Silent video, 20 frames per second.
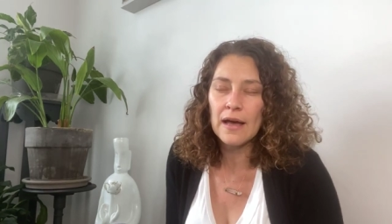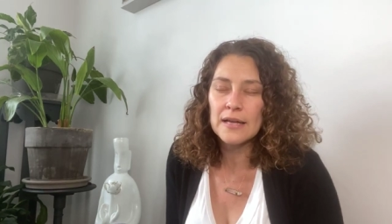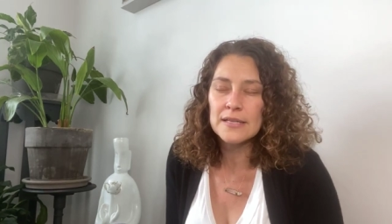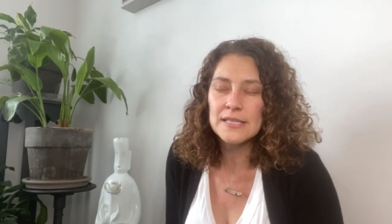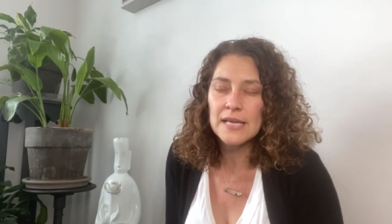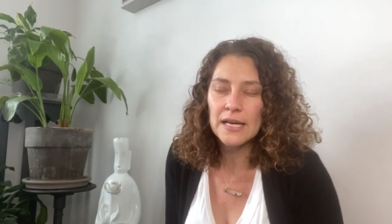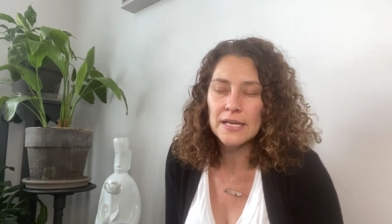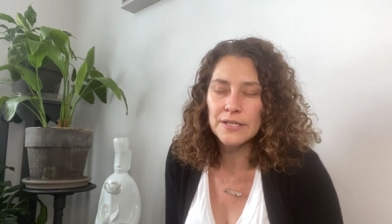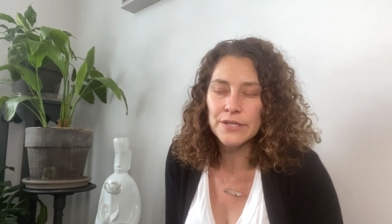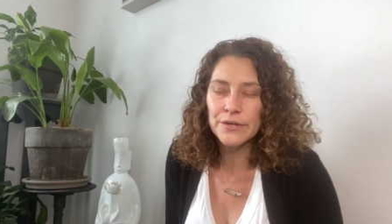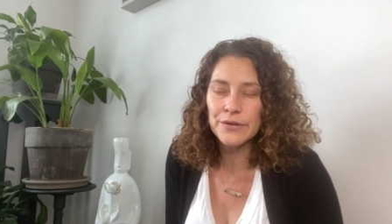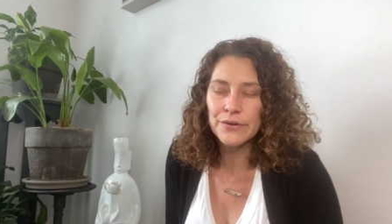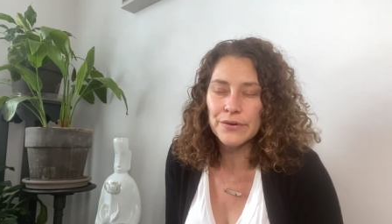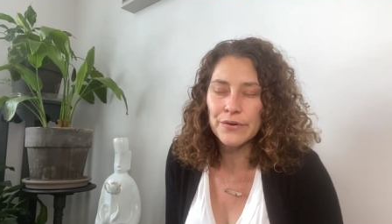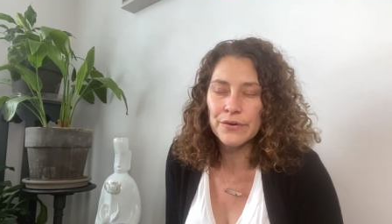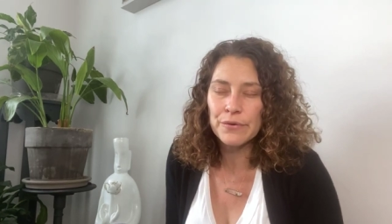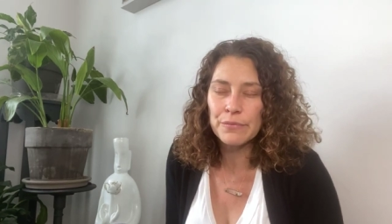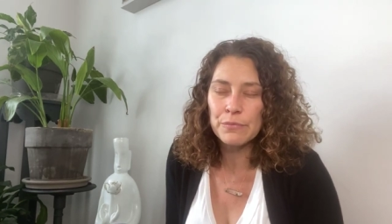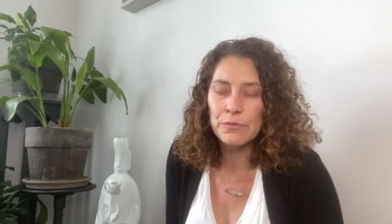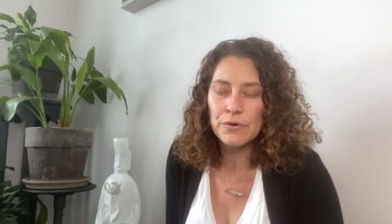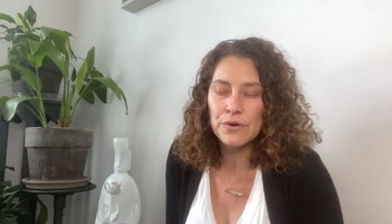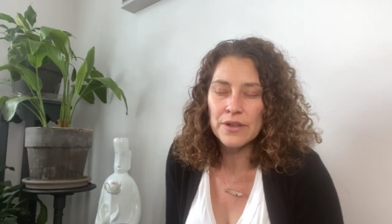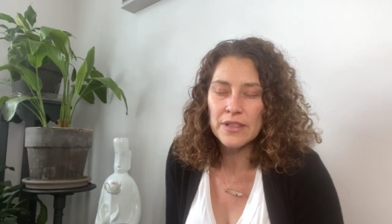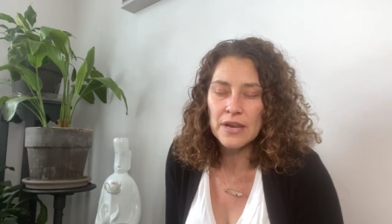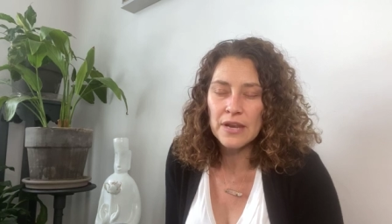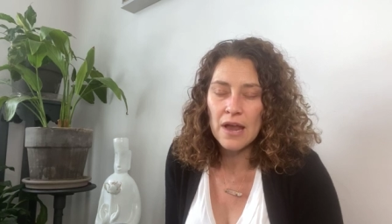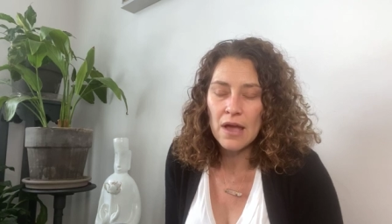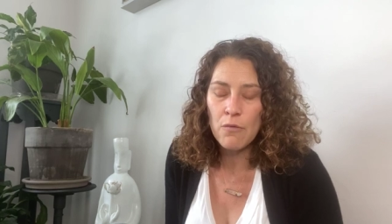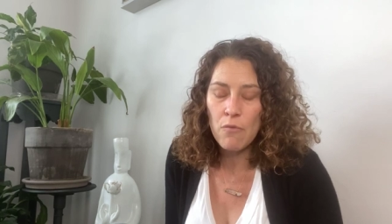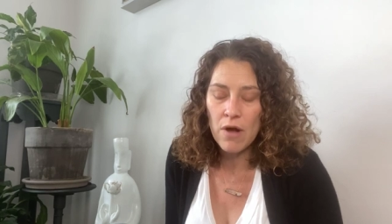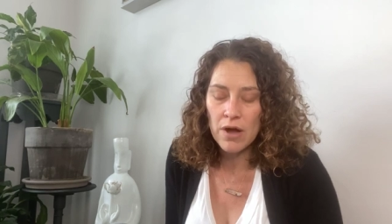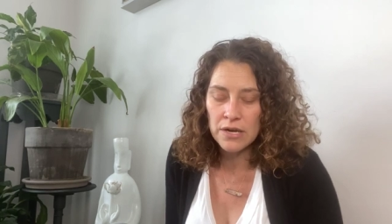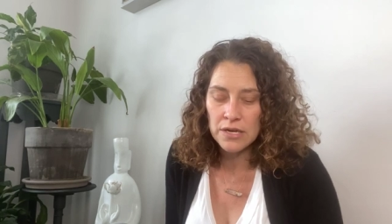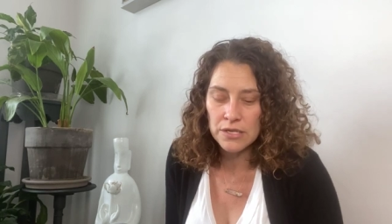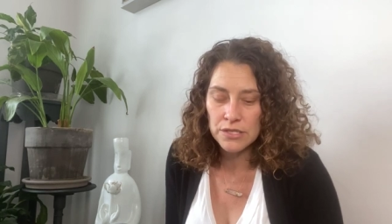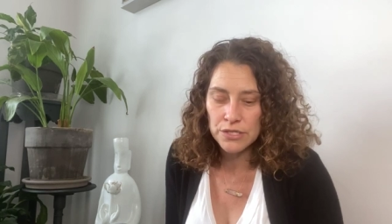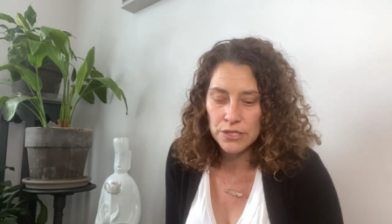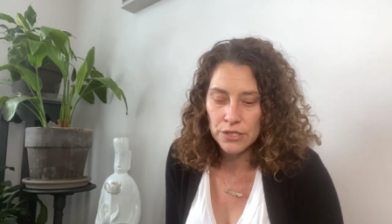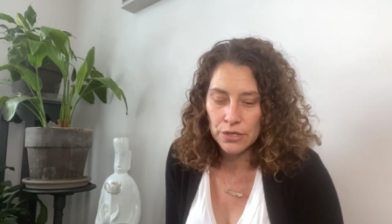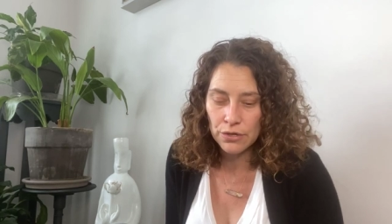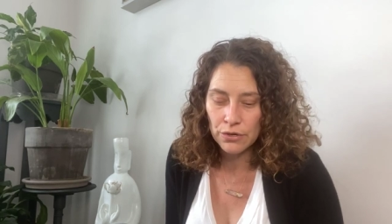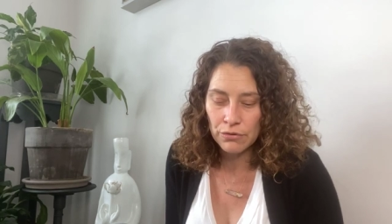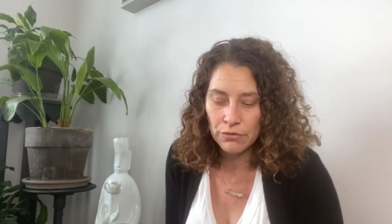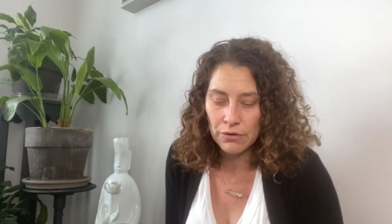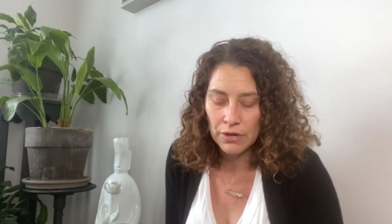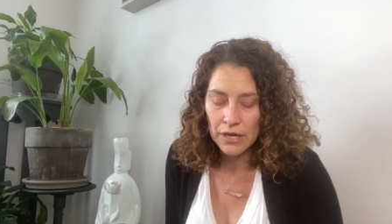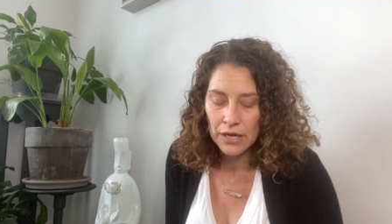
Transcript: technical, more than I wanted to.